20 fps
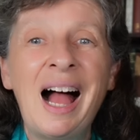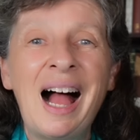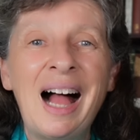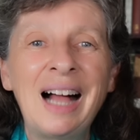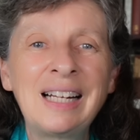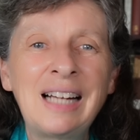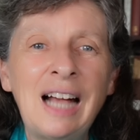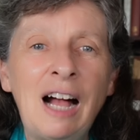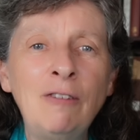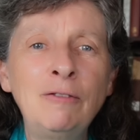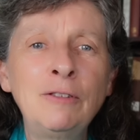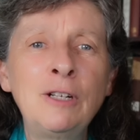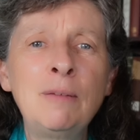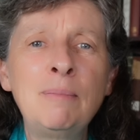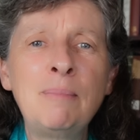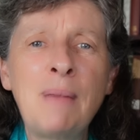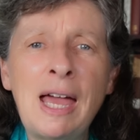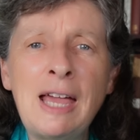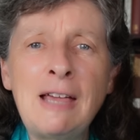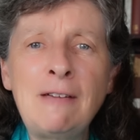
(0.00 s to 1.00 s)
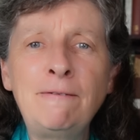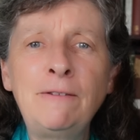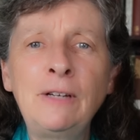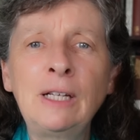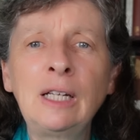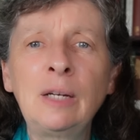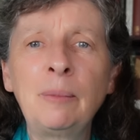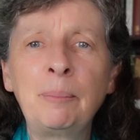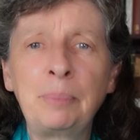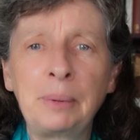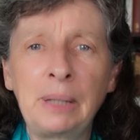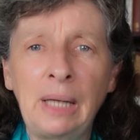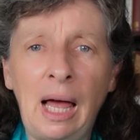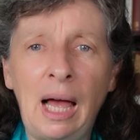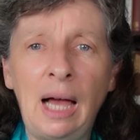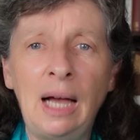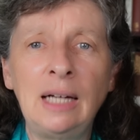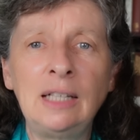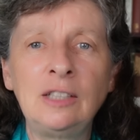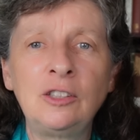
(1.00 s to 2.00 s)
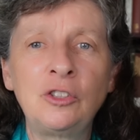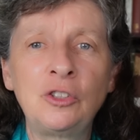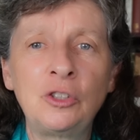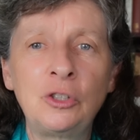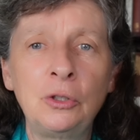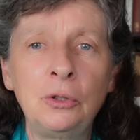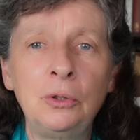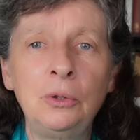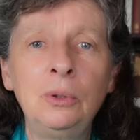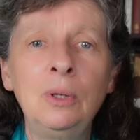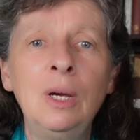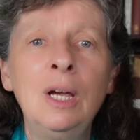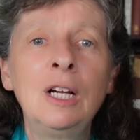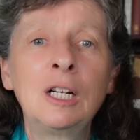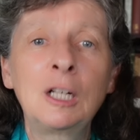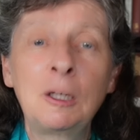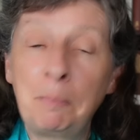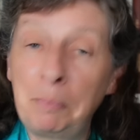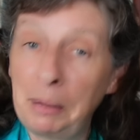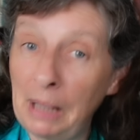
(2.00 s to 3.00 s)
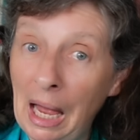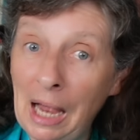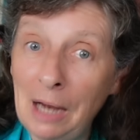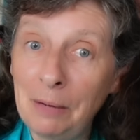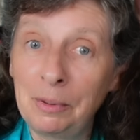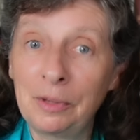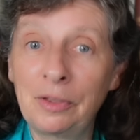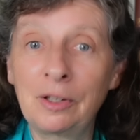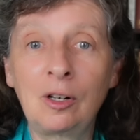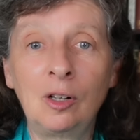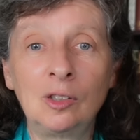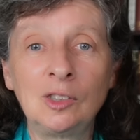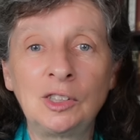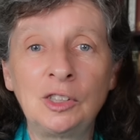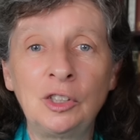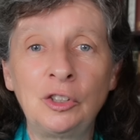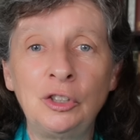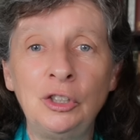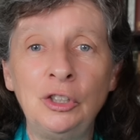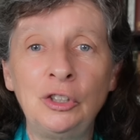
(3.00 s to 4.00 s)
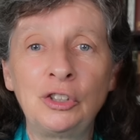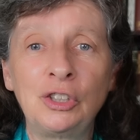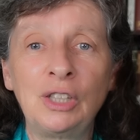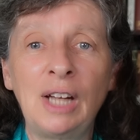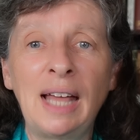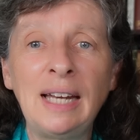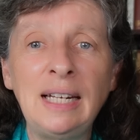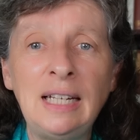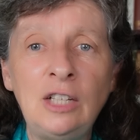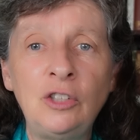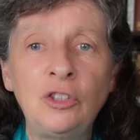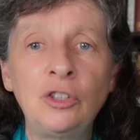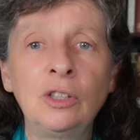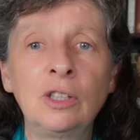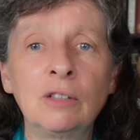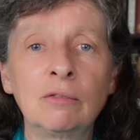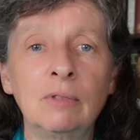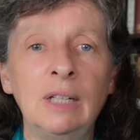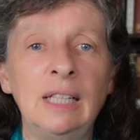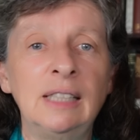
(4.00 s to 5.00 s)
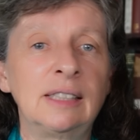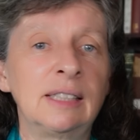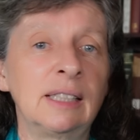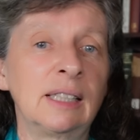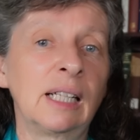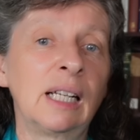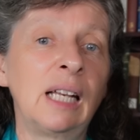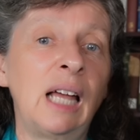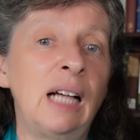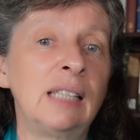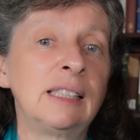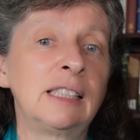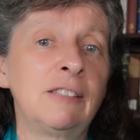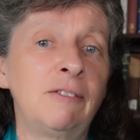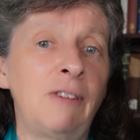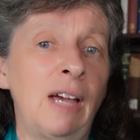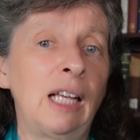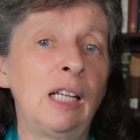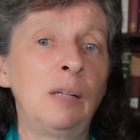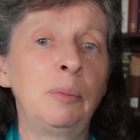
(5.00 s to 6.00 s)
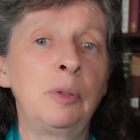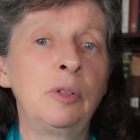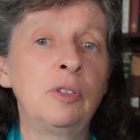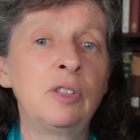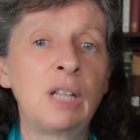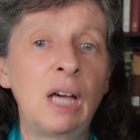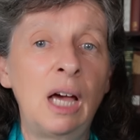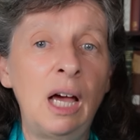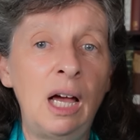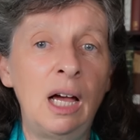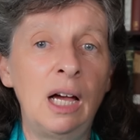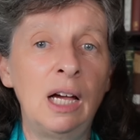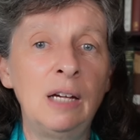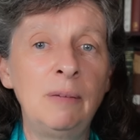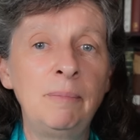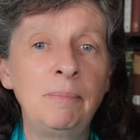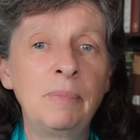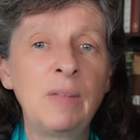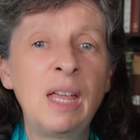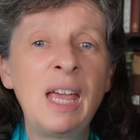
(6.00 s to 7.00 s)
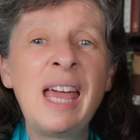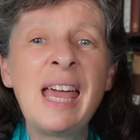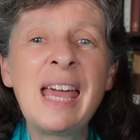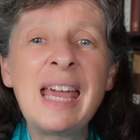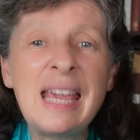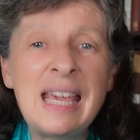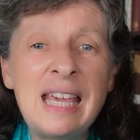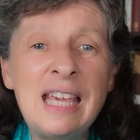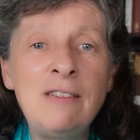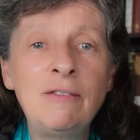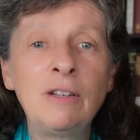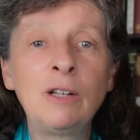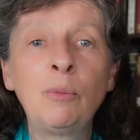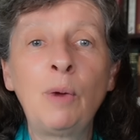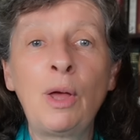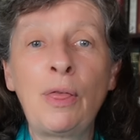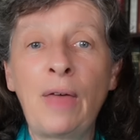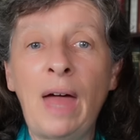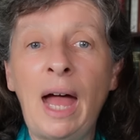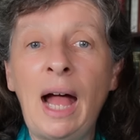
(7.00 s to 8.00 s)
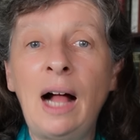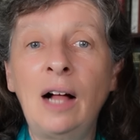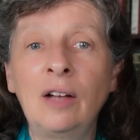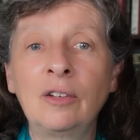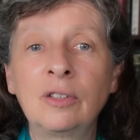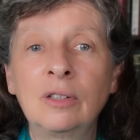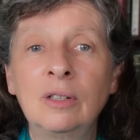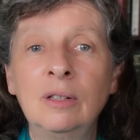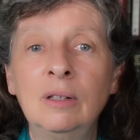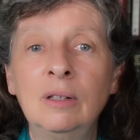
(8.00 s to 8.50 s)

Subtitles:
a Governor may feel obliged to comply with the Constitution and issue the writs at the last available time, even without